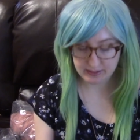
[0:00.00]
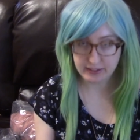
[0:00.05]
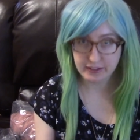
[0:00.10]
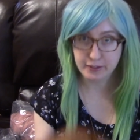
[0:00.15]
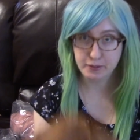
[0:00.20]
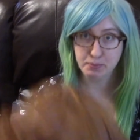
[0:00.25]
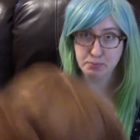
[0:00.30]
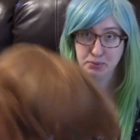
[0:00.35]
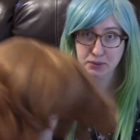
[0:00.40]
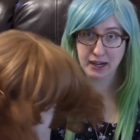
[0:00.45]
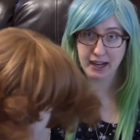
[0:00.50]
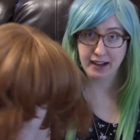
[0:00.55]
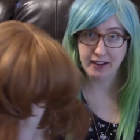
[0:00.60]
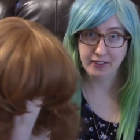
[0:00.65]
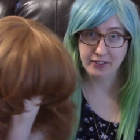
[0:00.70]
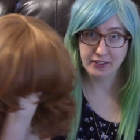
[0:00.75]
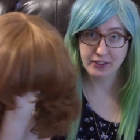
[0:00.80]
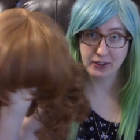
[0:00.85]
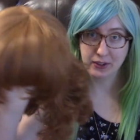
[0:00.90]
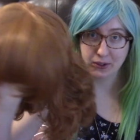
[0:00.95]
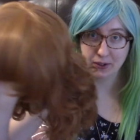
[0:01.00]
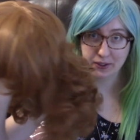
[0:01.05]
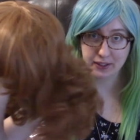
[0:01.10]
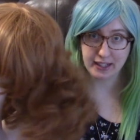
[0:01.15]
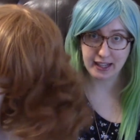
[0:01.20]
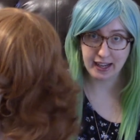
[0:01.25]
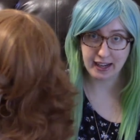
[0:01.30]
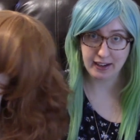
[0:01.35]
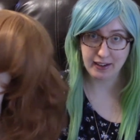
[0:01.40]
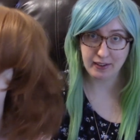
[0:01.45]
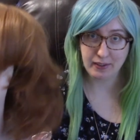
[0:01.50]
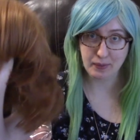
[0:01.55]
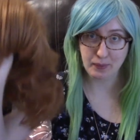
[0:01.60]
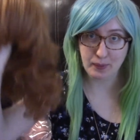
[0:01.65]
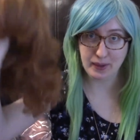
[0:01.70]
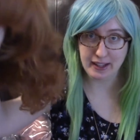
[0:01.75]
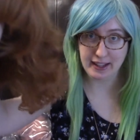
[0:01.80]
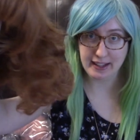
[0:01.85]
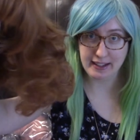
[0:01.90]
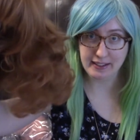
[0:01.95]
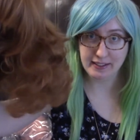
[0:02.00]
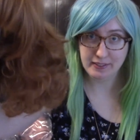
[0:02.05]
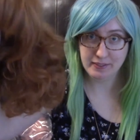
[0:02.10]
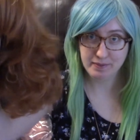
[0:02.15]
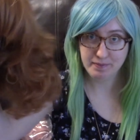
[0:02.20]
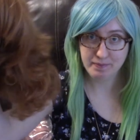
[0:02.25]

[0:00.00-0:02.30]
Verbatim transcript: this brown curly haired wig.